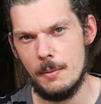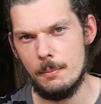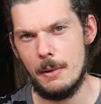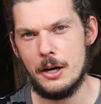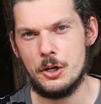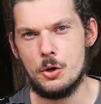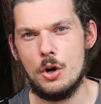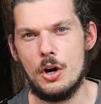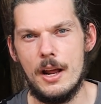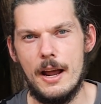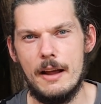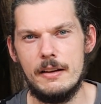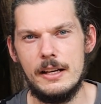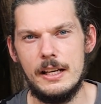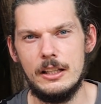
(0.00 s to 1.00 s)
Make sure to
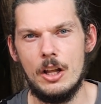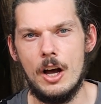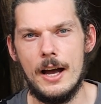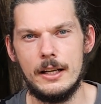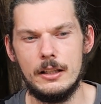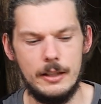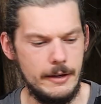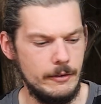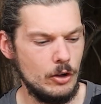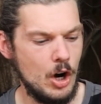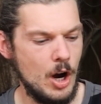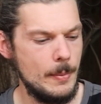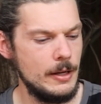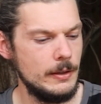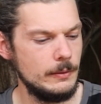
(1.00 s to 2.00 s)
hit like, leave a
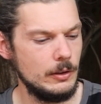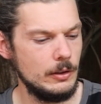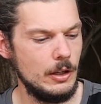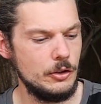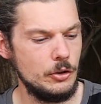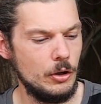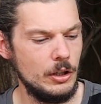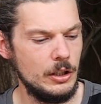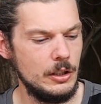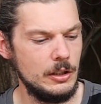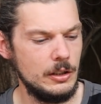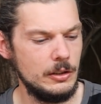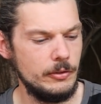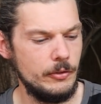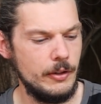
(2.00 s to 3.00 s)
comment on
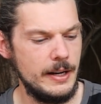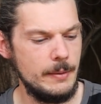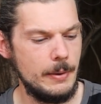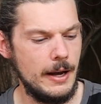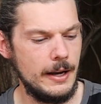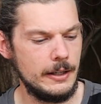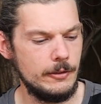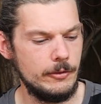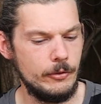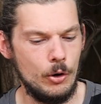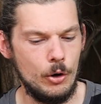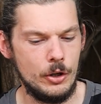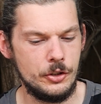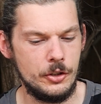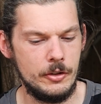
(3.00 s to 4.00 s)
your feedback and
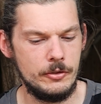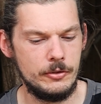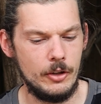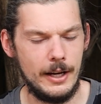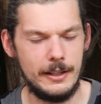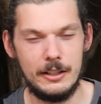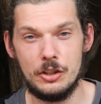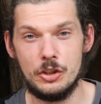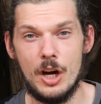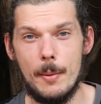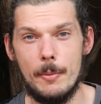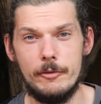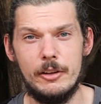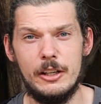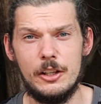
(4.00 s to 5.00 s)
thoughts of like this
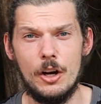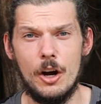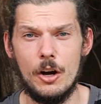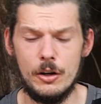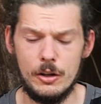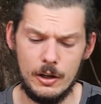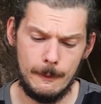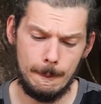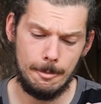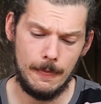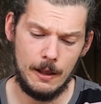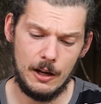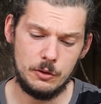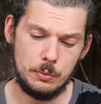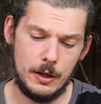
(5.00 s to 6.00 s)
type of video,
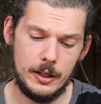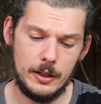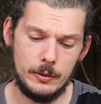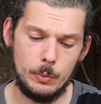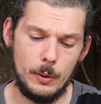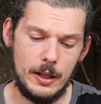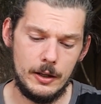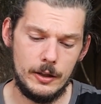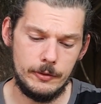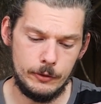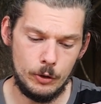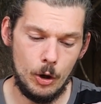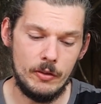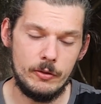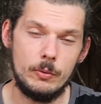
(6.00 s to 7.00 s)
as well as whether
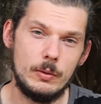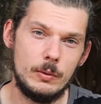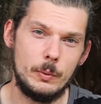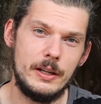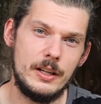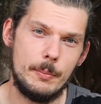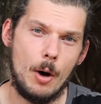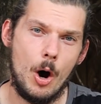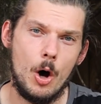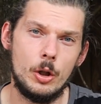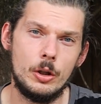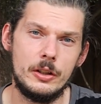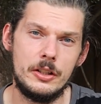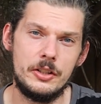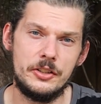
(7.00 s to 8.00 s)
if you've ridden a
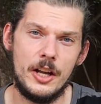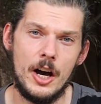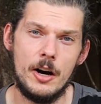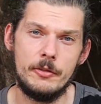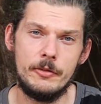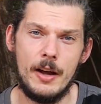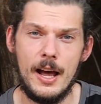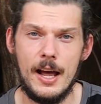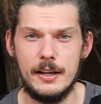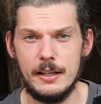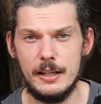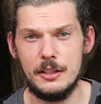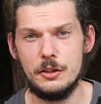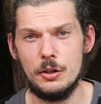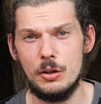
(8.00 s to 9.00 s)
Polar itself. And
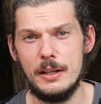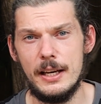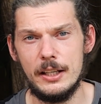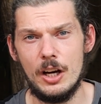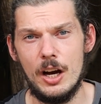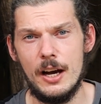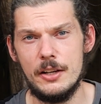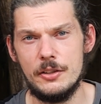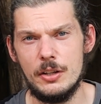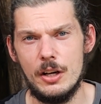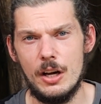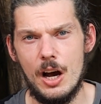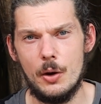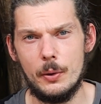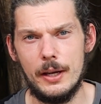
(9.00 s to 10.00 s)
until then, guys,
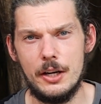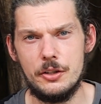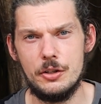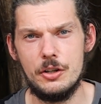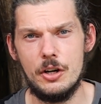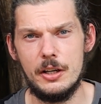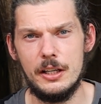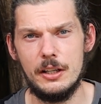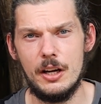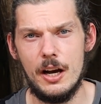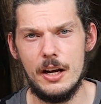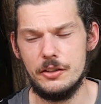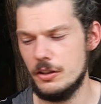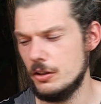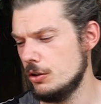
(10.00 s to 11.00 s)
I'll catch you
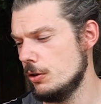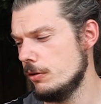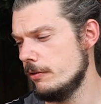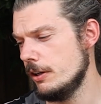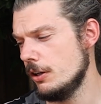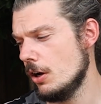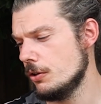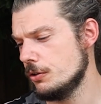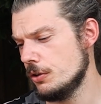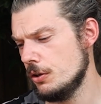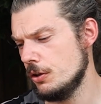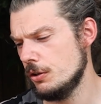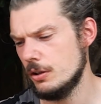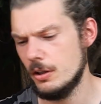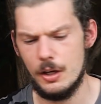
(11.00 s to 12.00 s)
guys in a new video
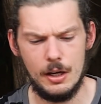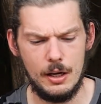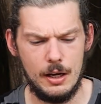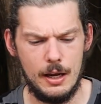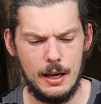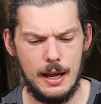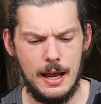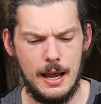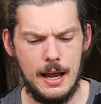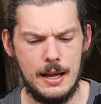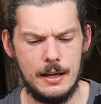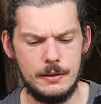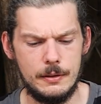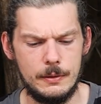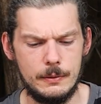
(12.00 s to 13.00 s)
soon,
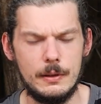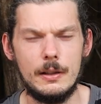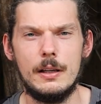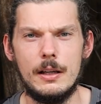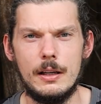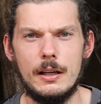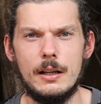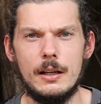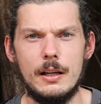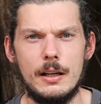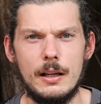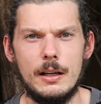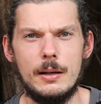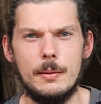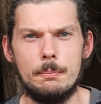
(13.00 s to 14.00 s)
and
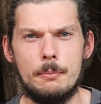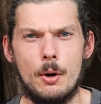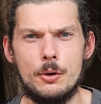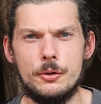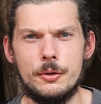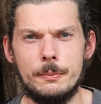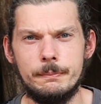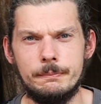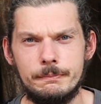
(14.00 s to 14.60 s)
peace.